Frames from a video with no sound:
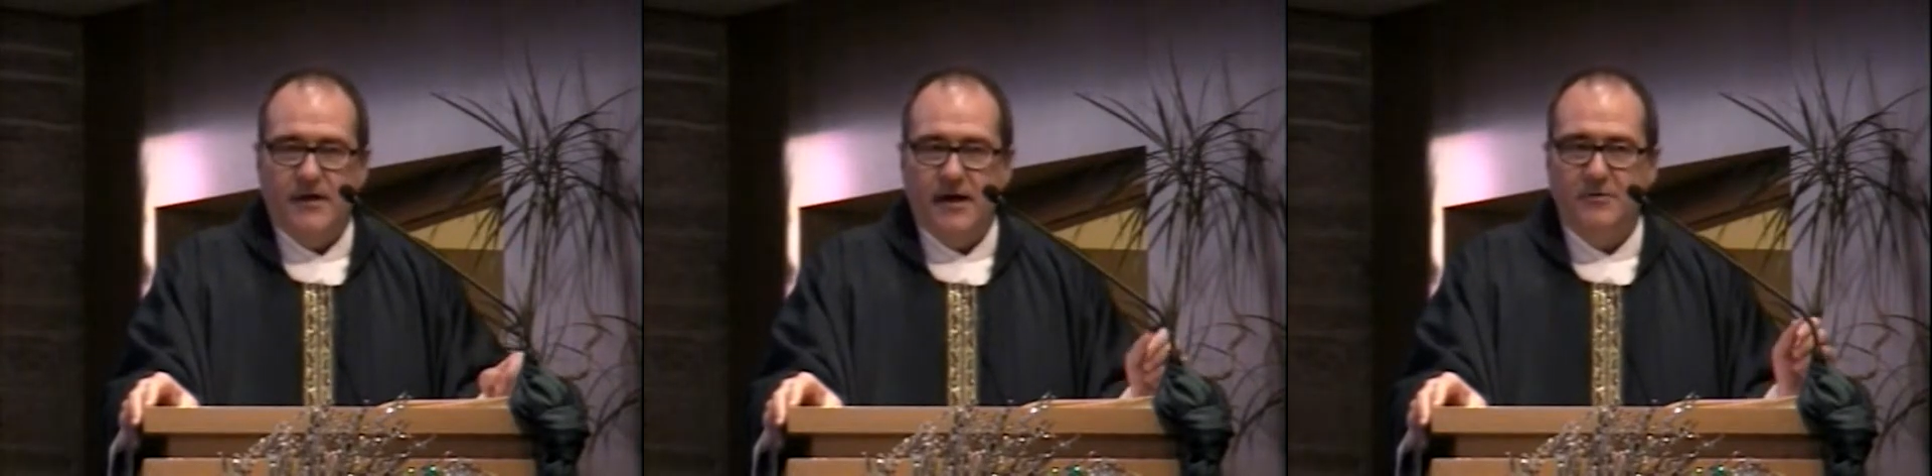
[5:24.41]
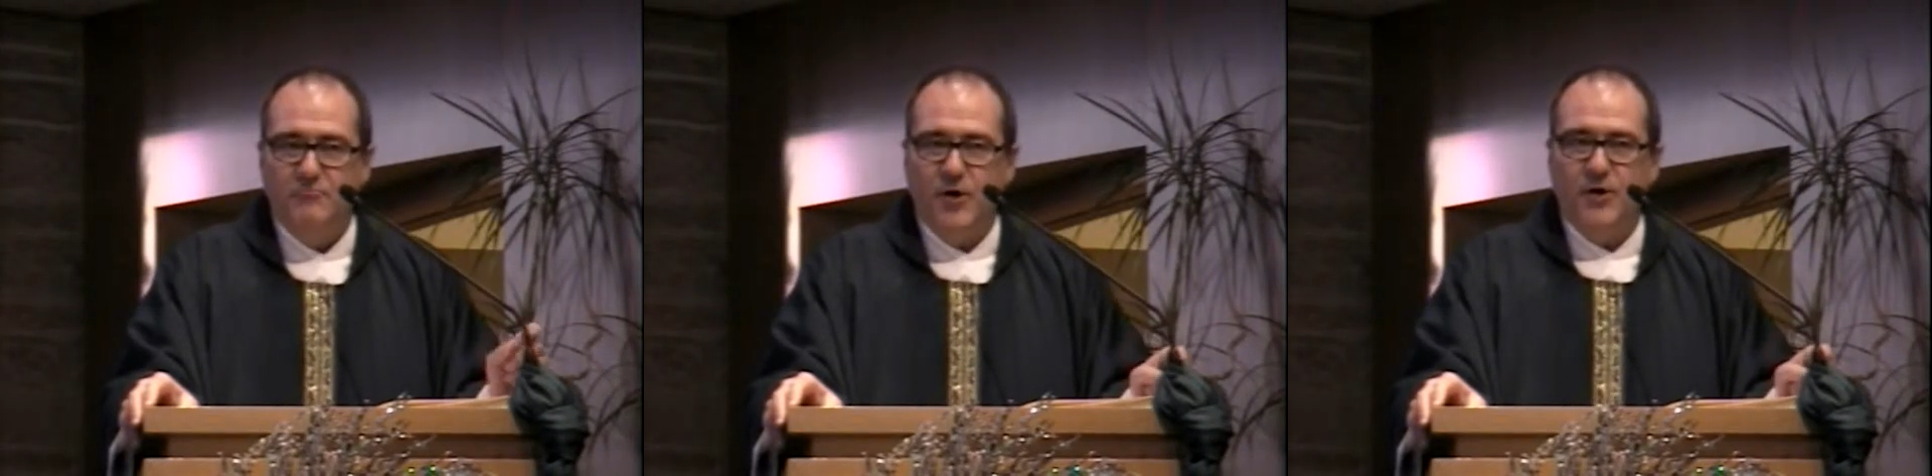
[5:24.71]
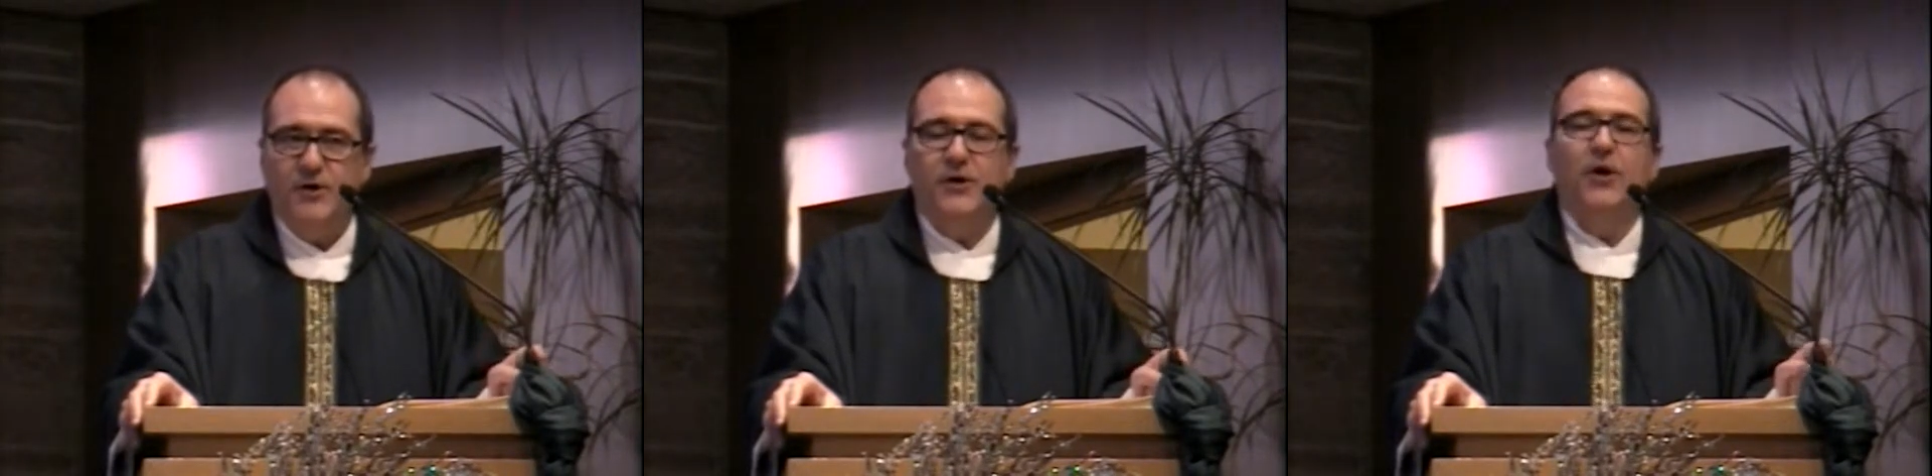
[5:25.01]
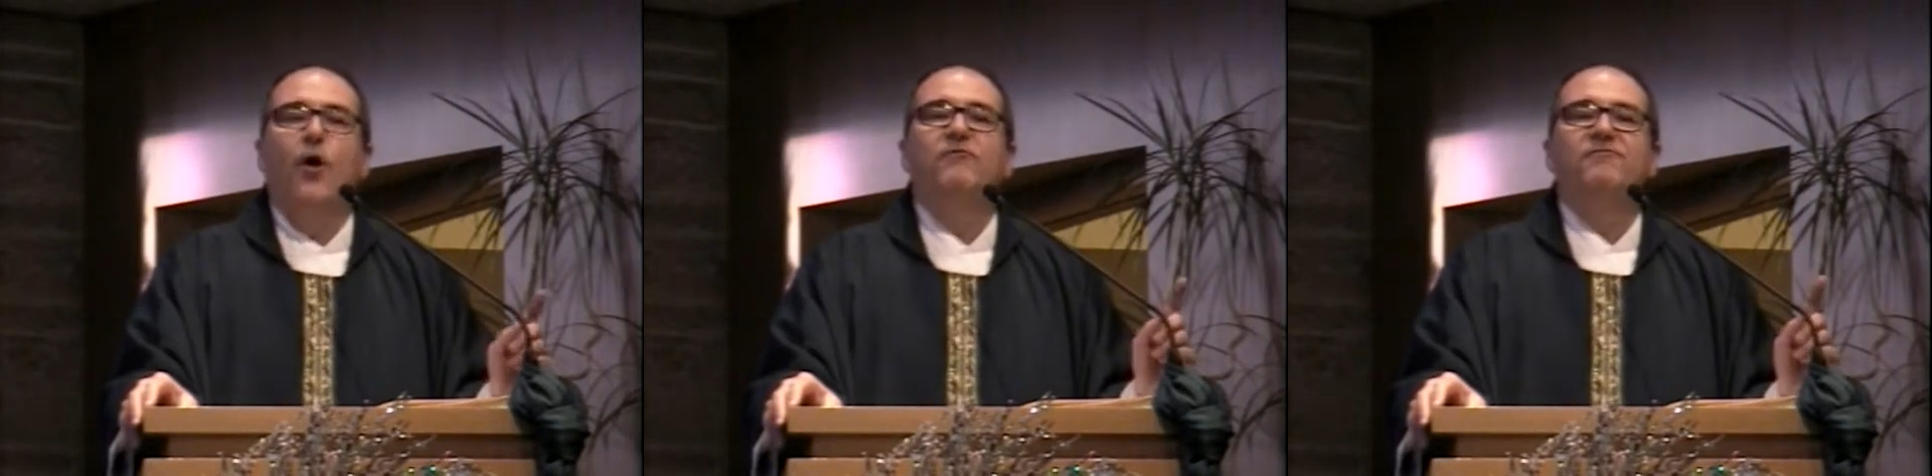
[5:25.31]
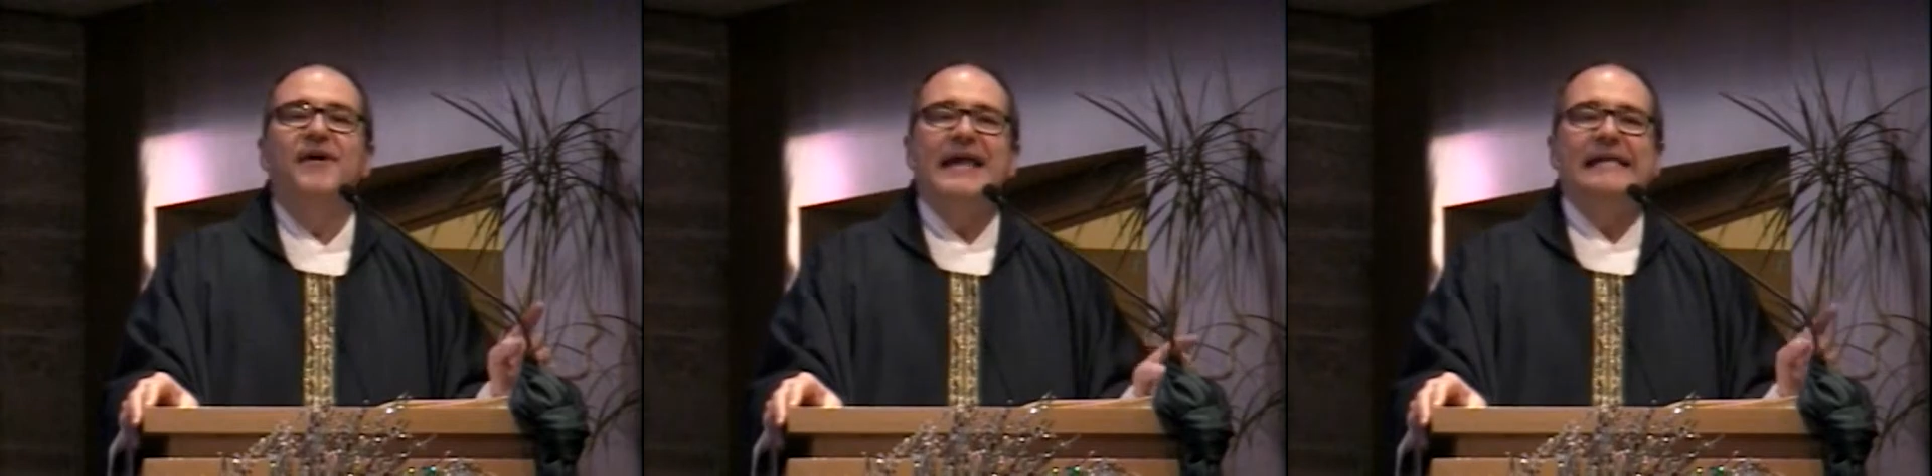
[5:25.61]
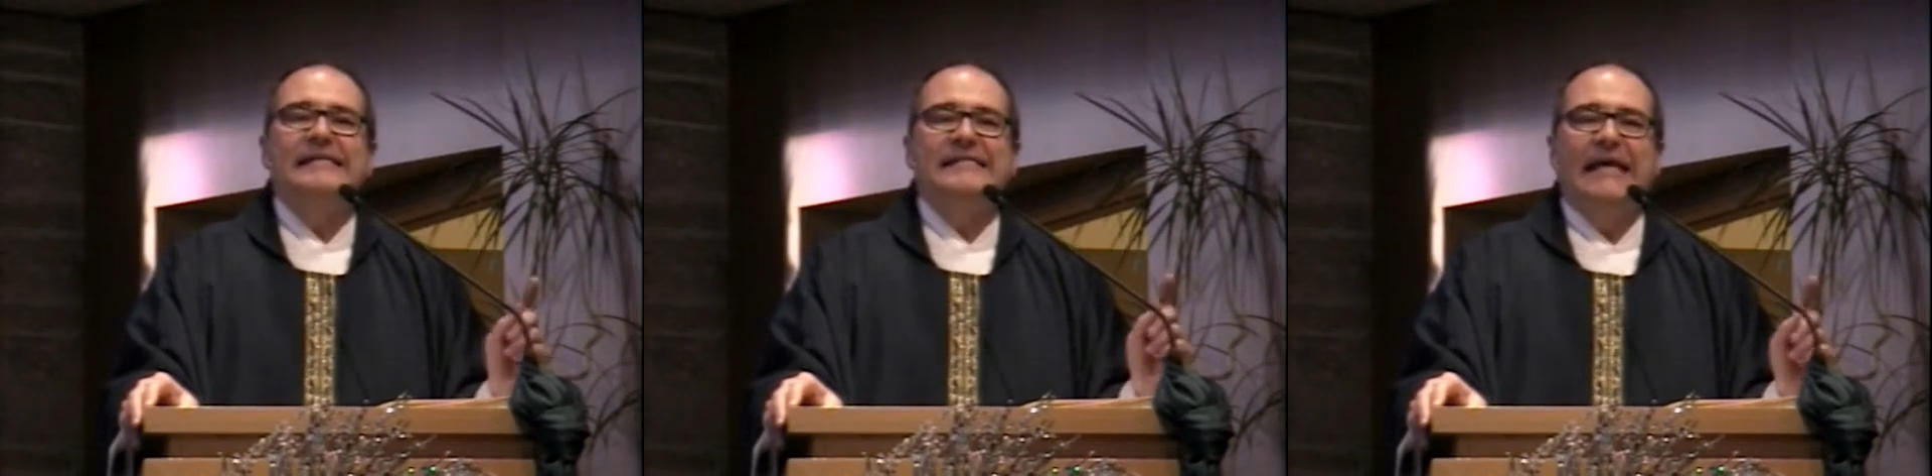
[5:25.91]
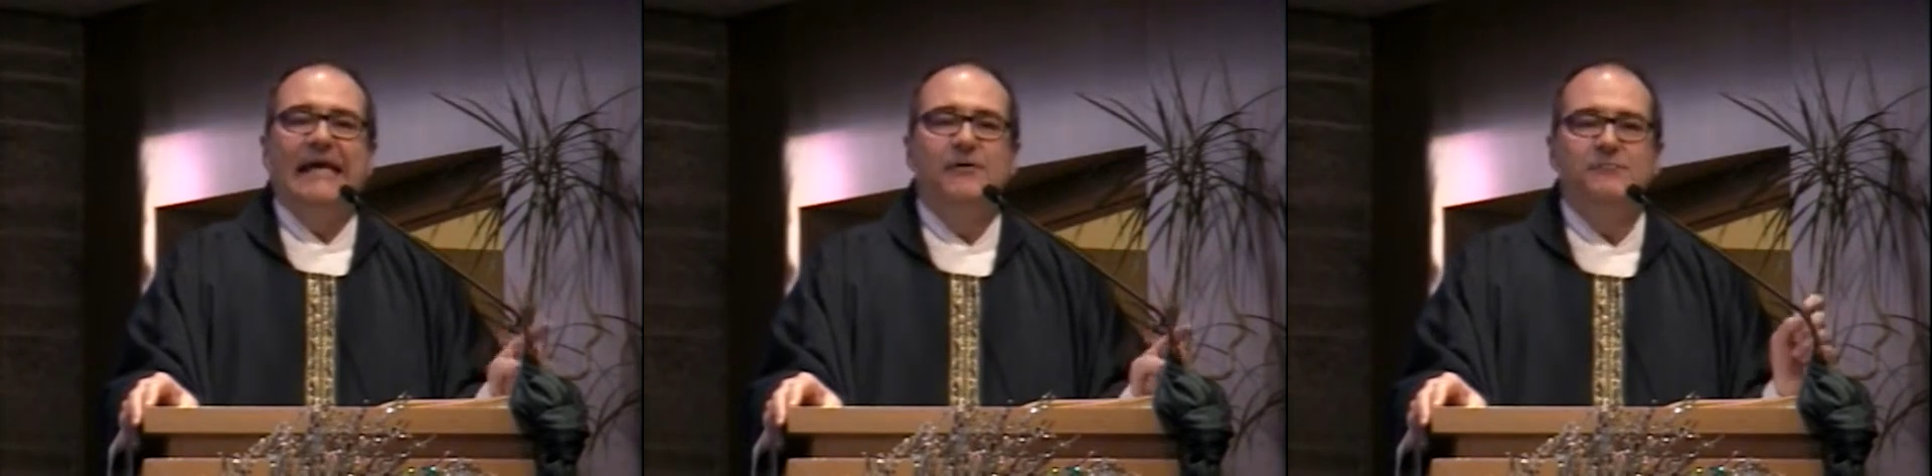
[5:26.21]
and murder offend
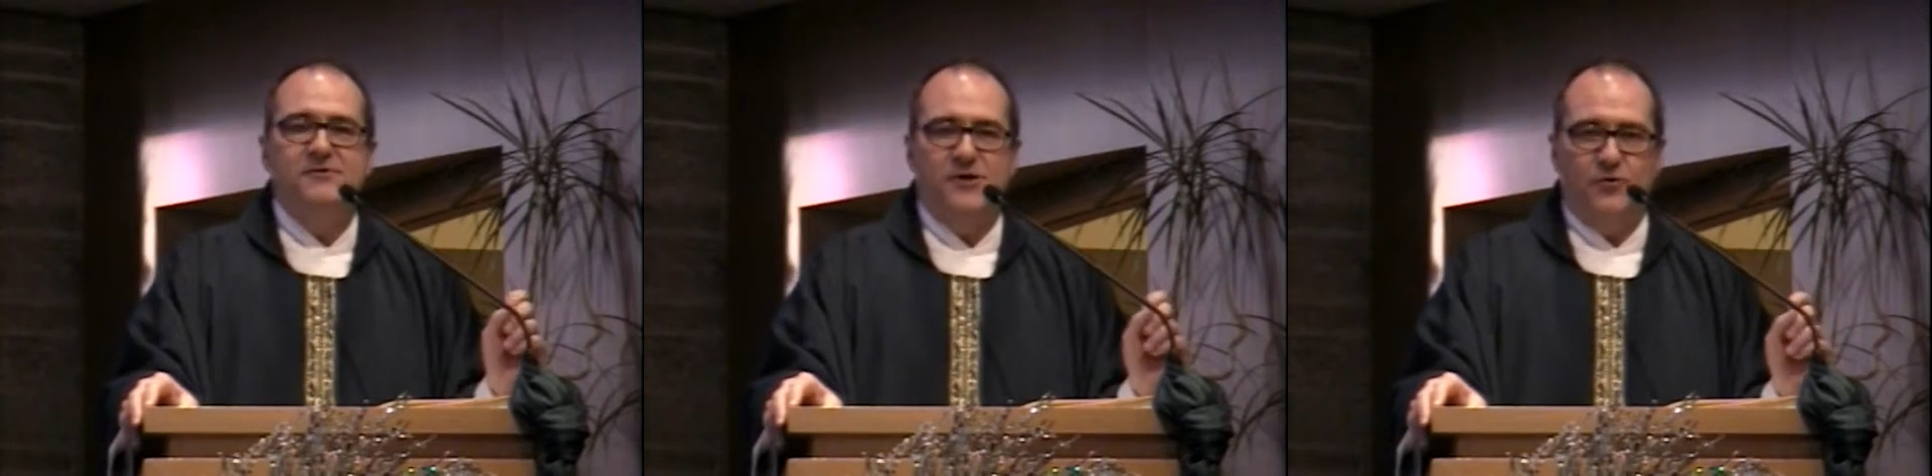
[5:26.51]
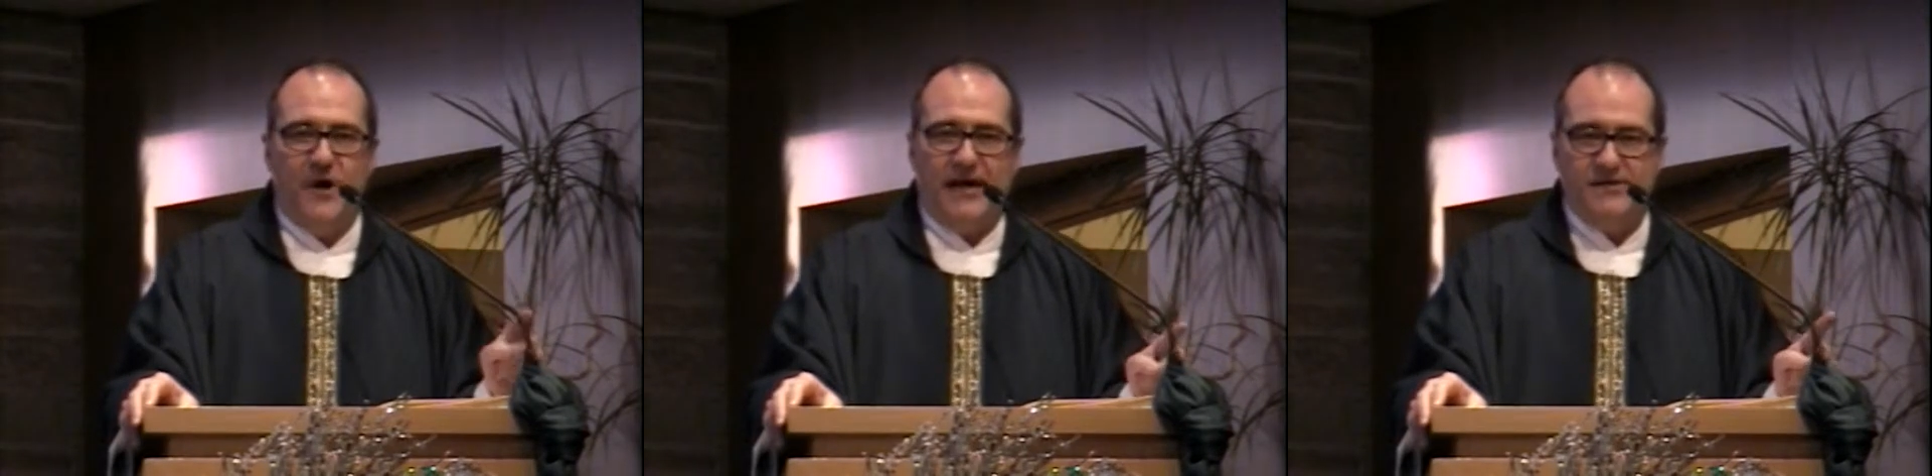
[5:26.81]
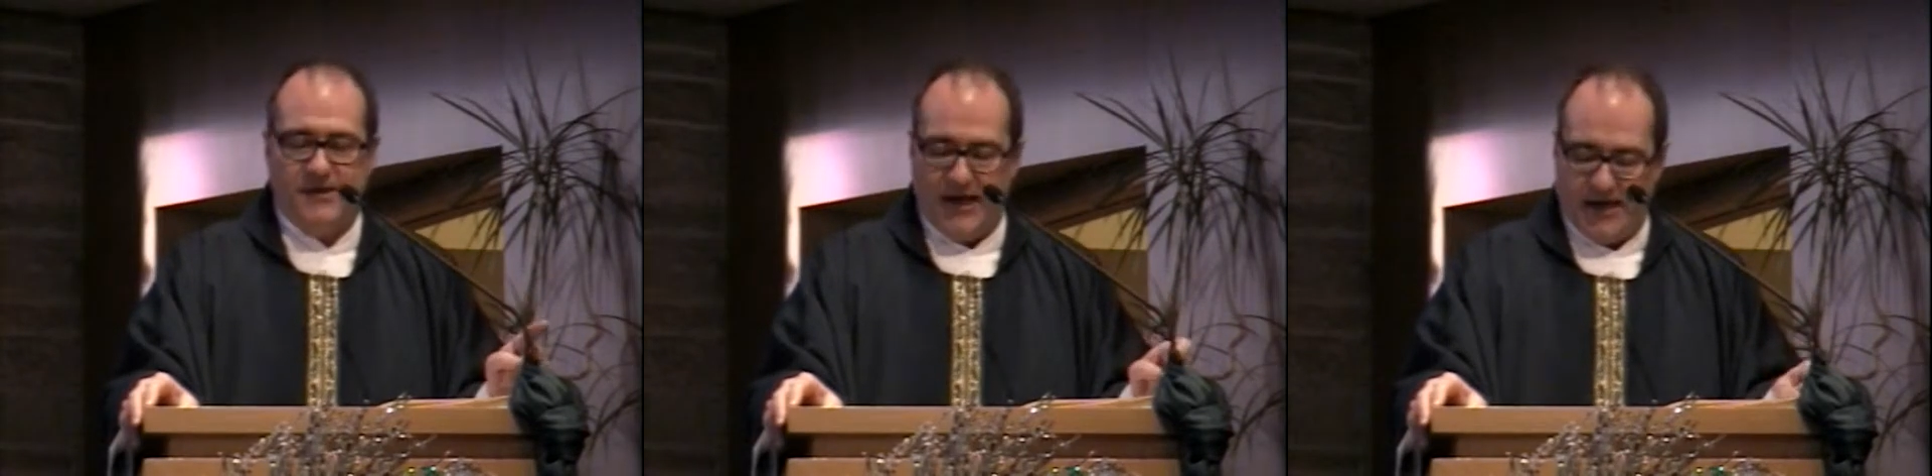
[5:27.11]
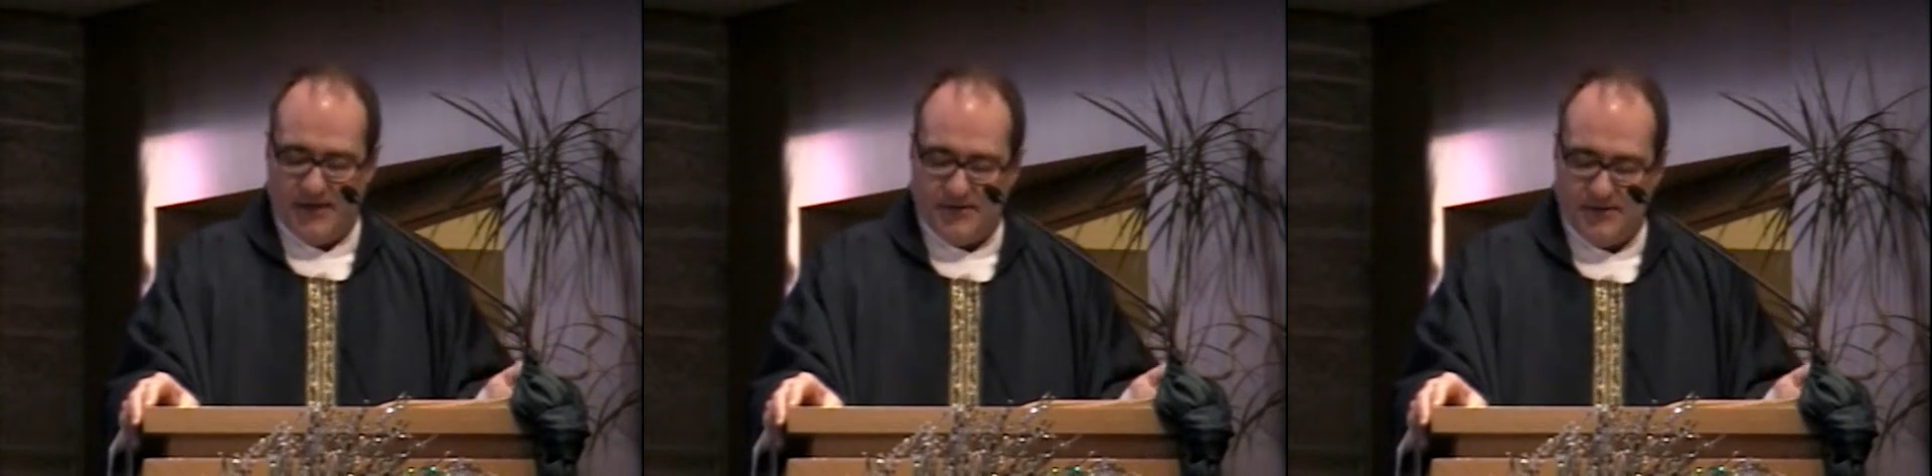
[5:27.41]
him directly,